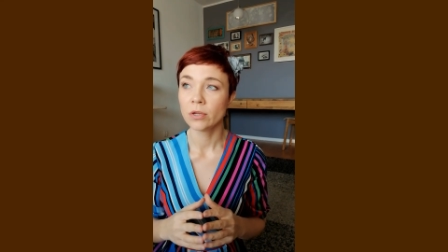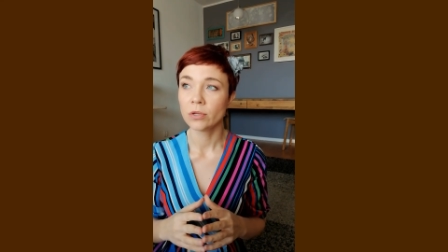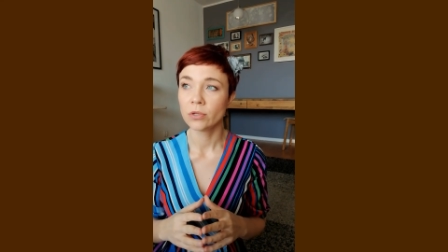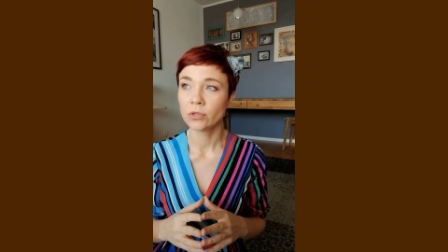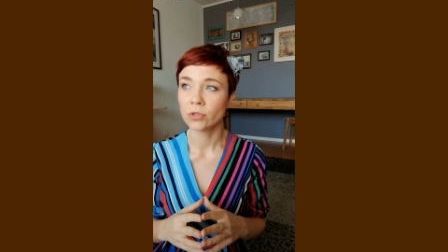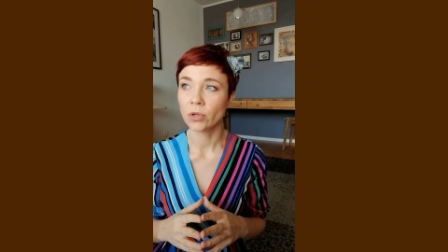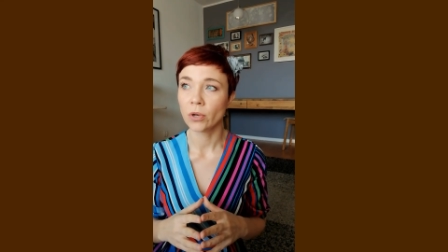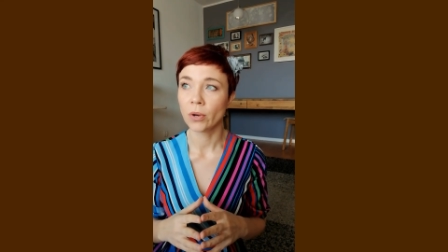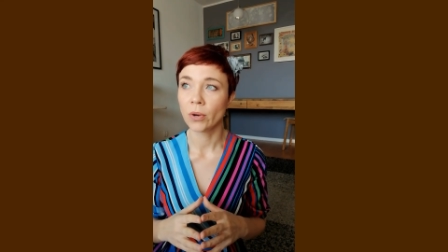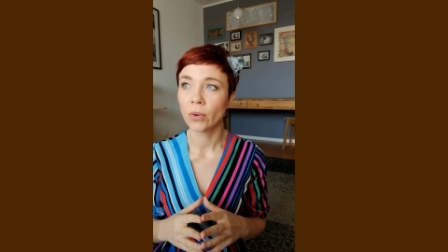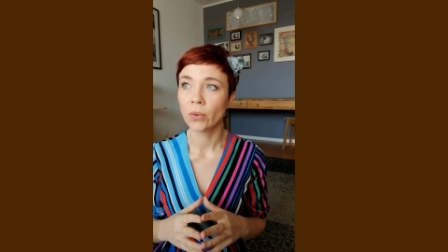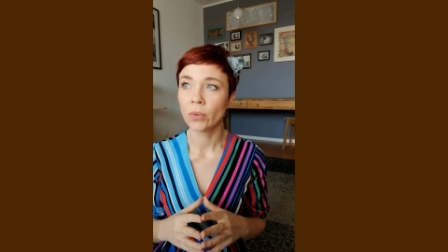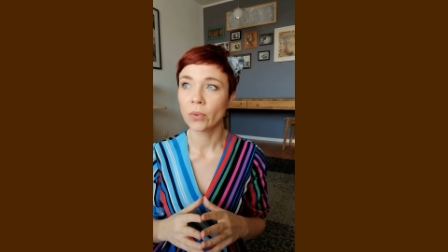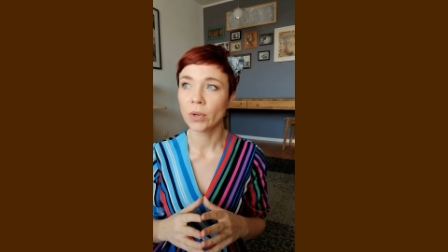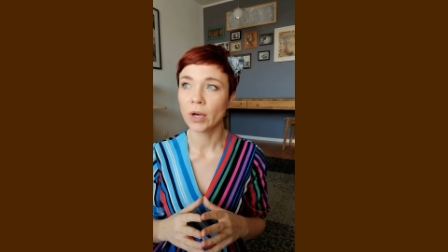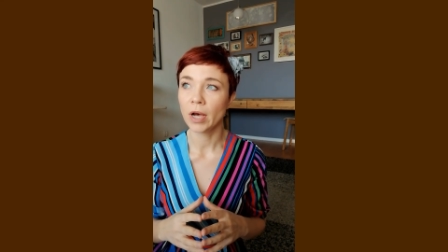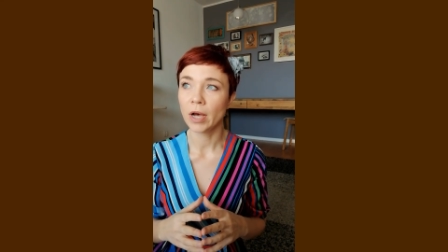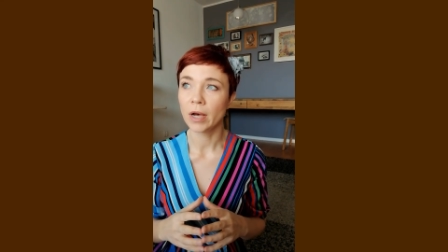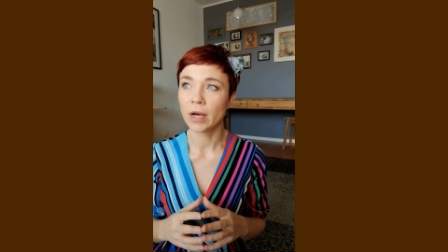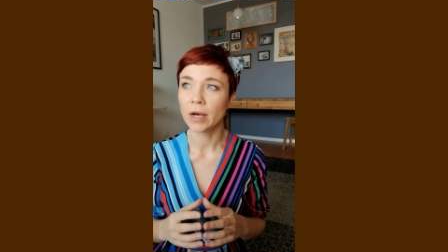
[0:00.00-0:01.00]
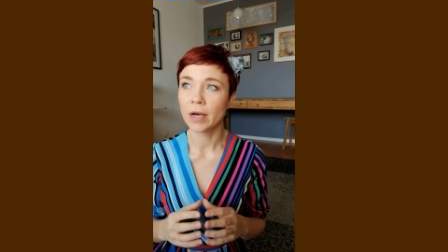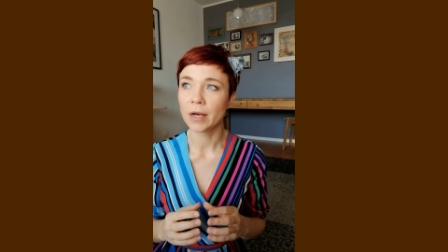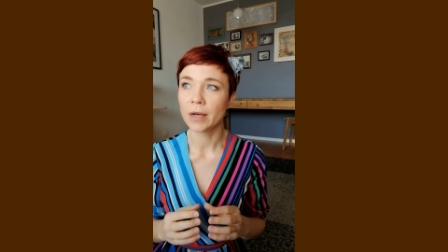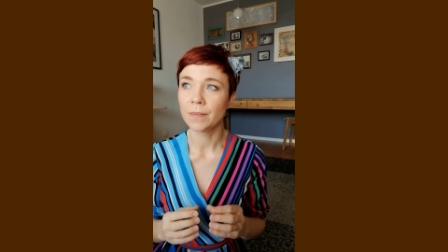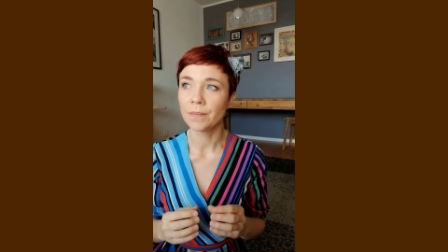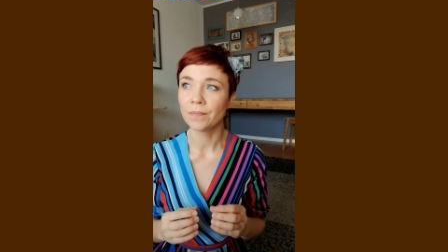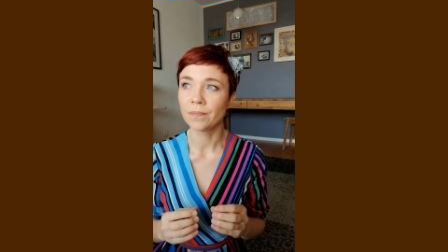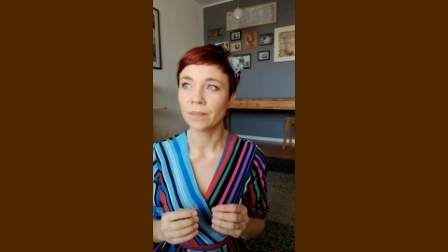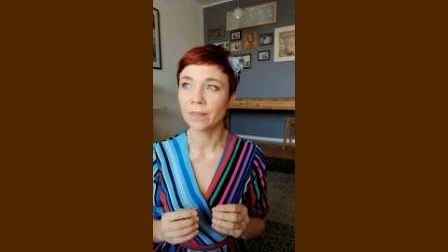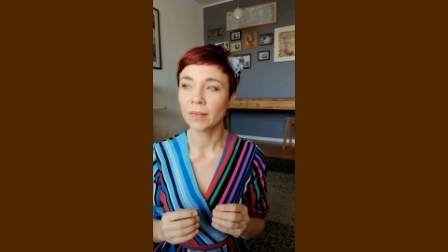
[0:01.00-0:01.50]
So
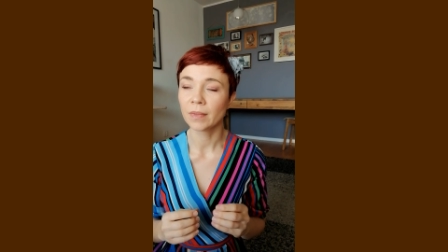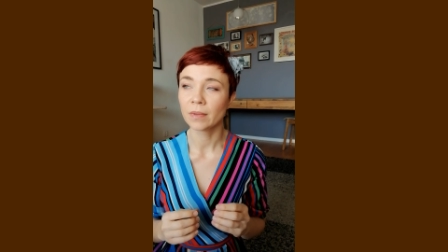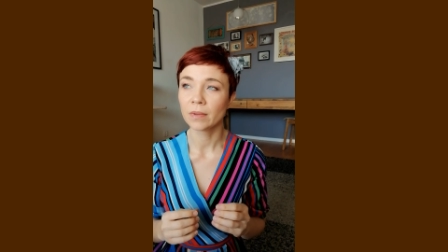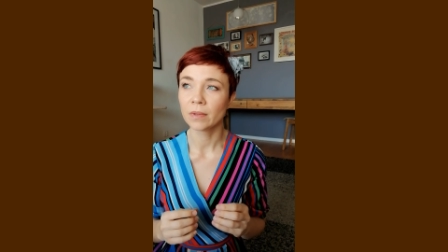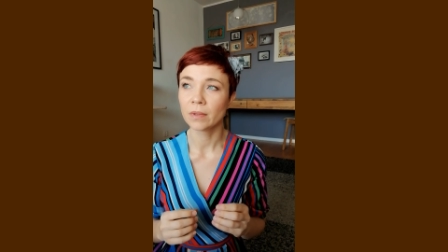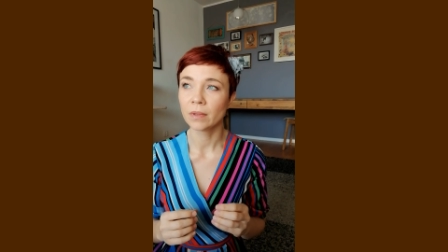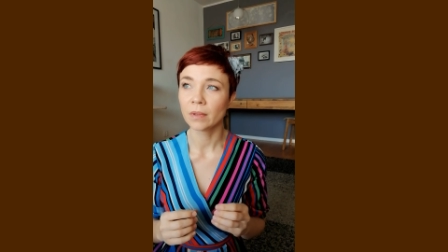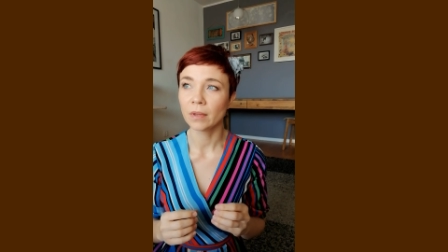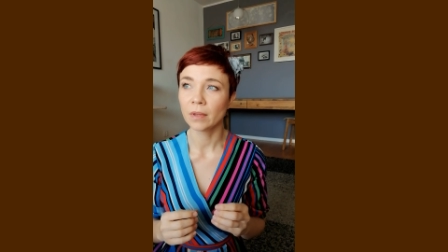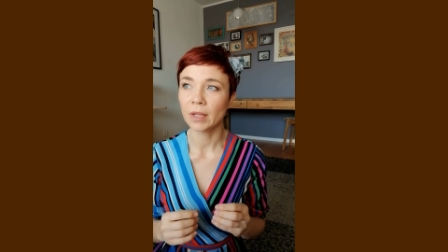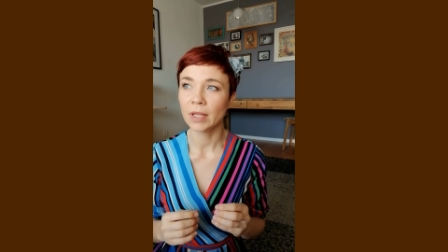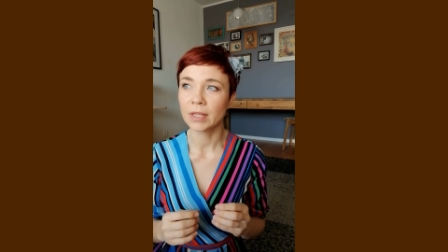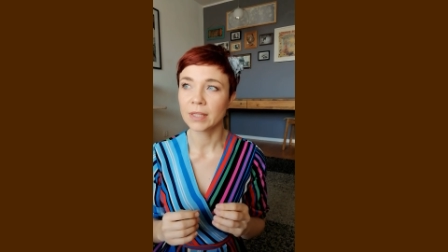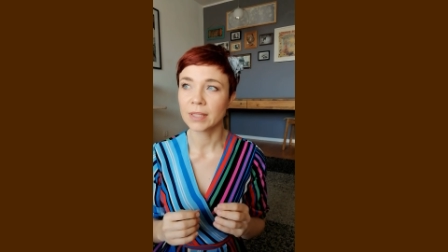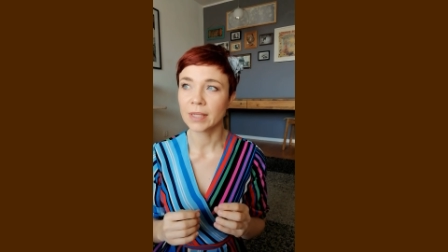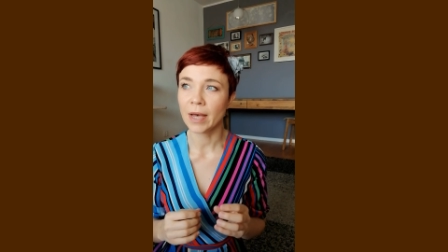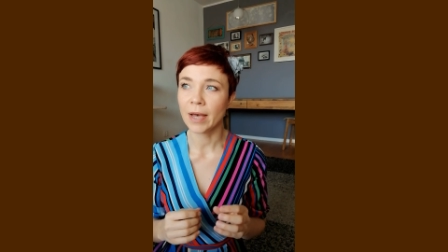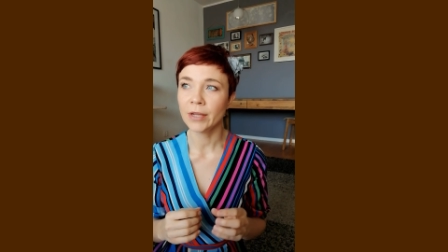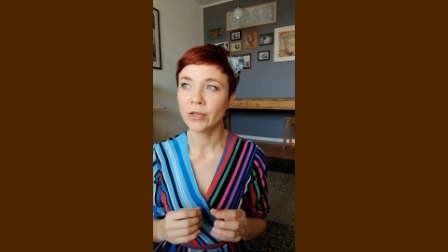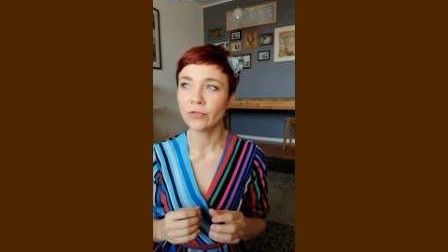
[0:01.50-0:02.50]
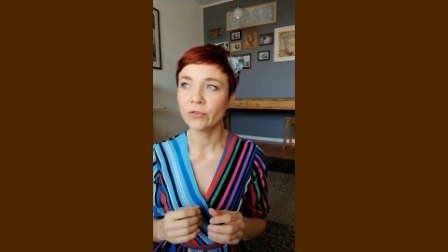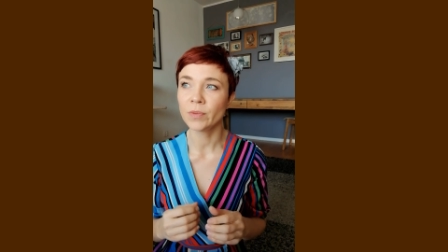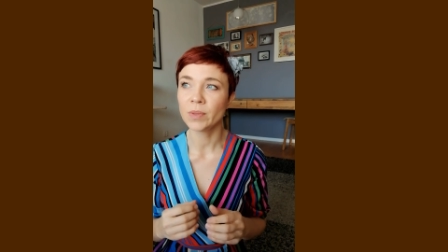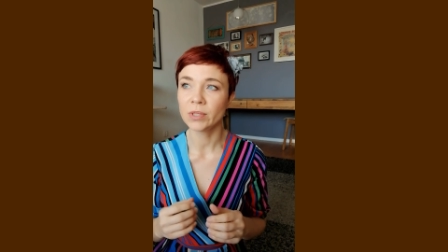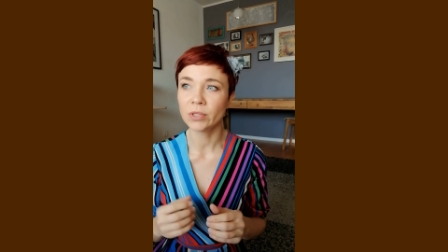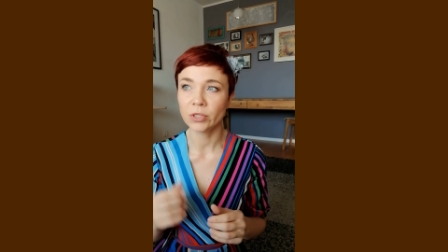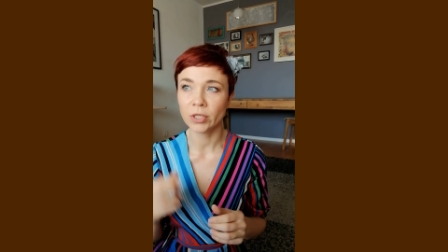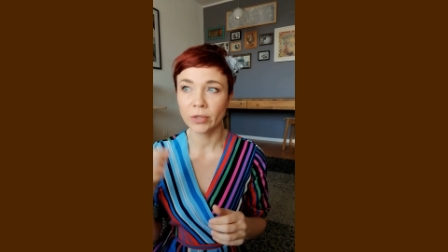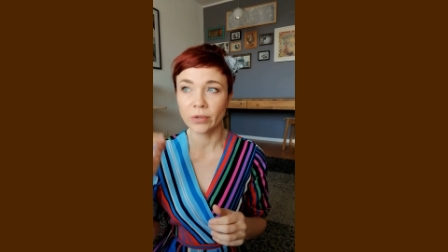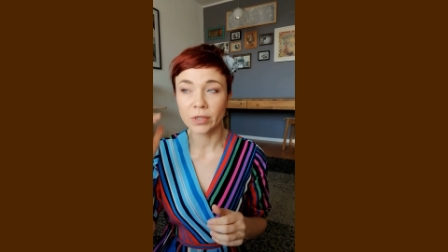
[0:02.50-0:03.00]
um, it's kind of
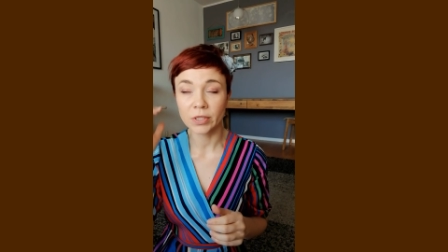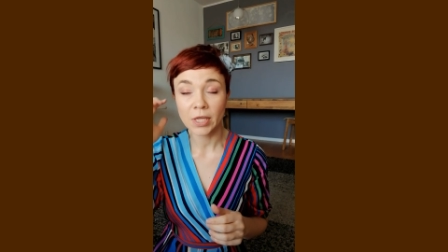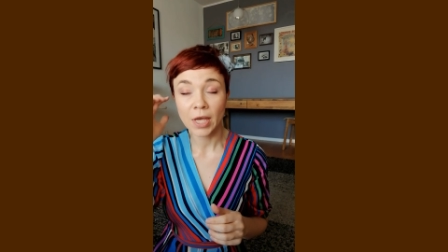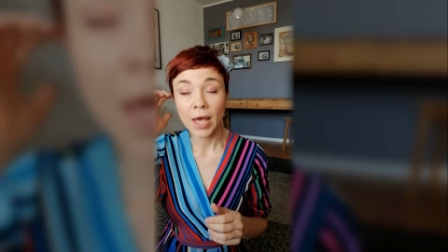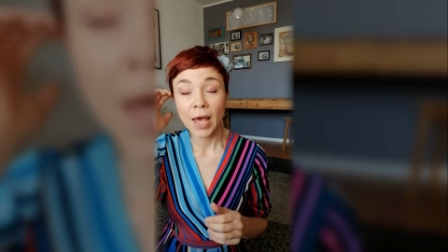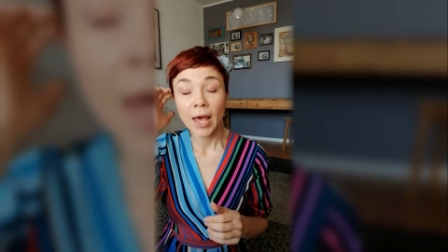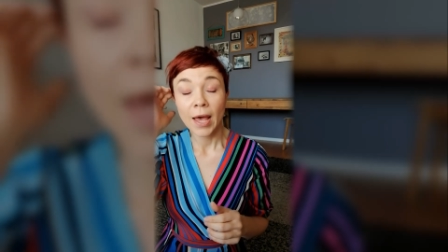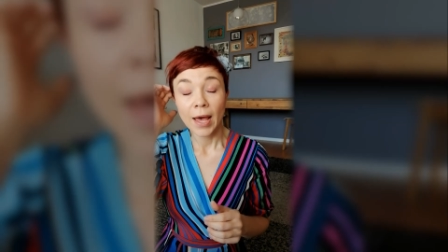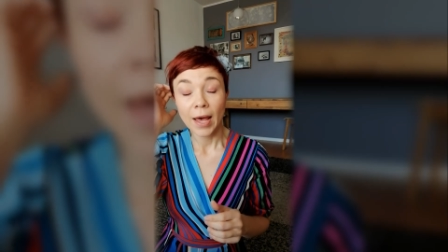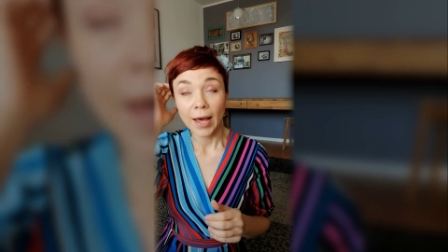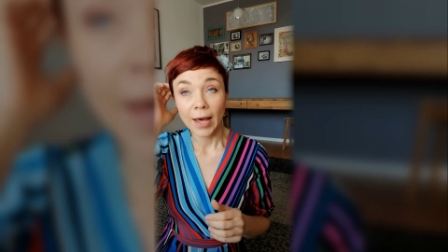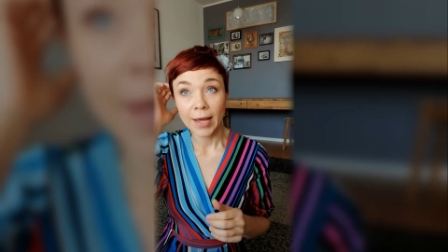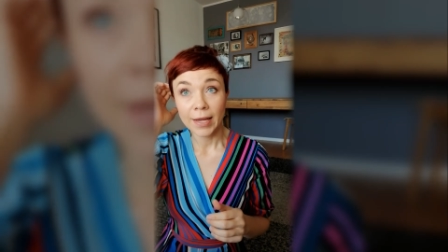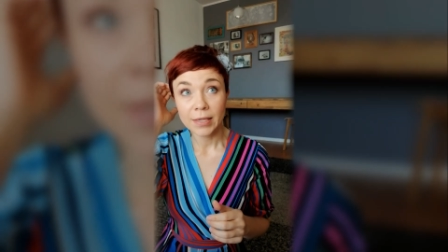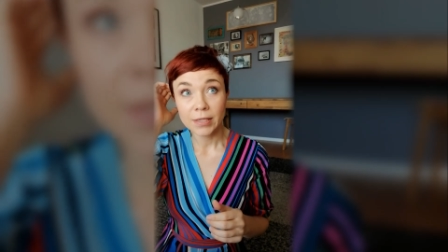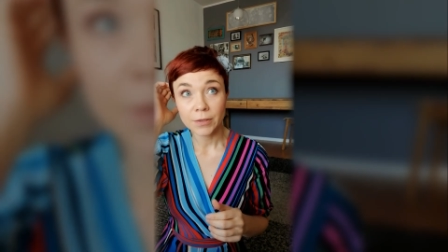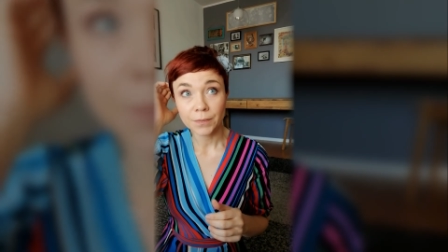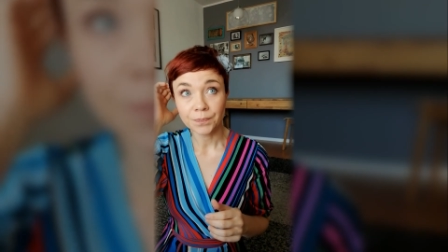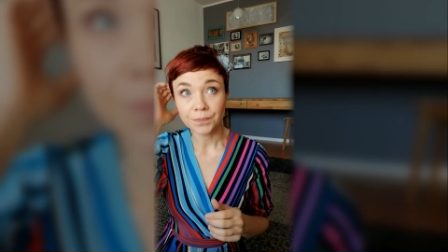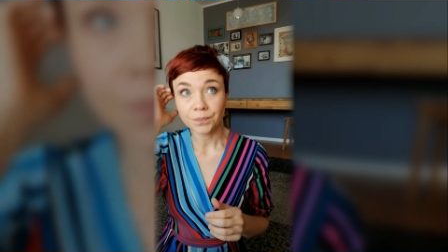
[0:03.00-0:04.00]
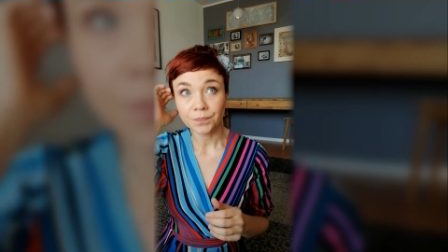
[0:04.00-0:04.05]
mysterious. And